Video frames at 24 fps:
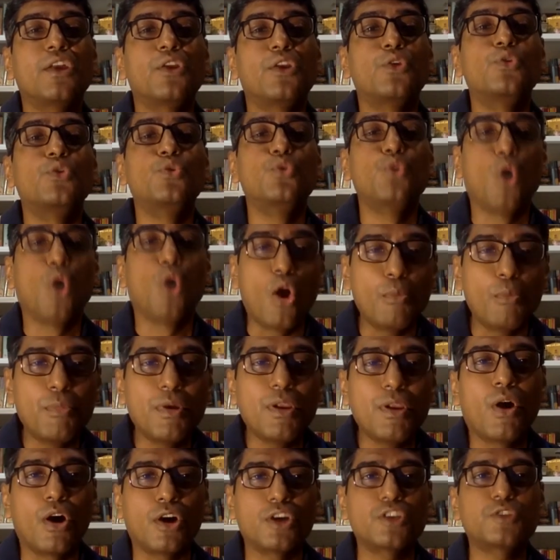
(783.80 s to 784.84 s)

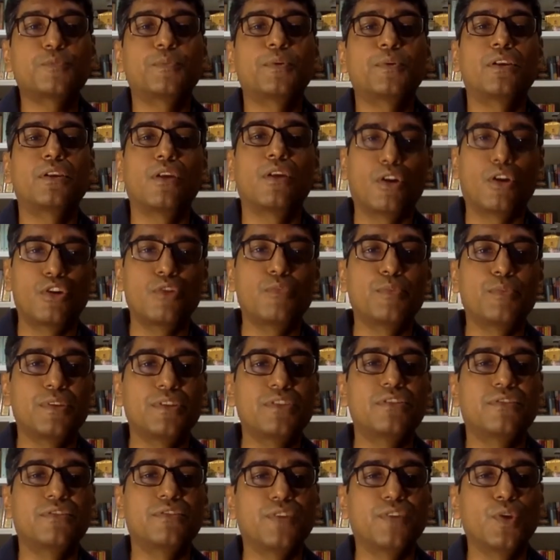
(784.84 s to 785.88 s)
normal hospital
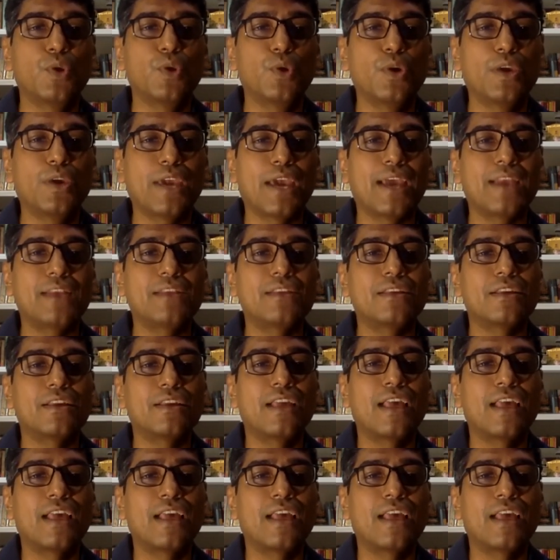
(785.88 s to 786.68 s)
occupancy, if you look at,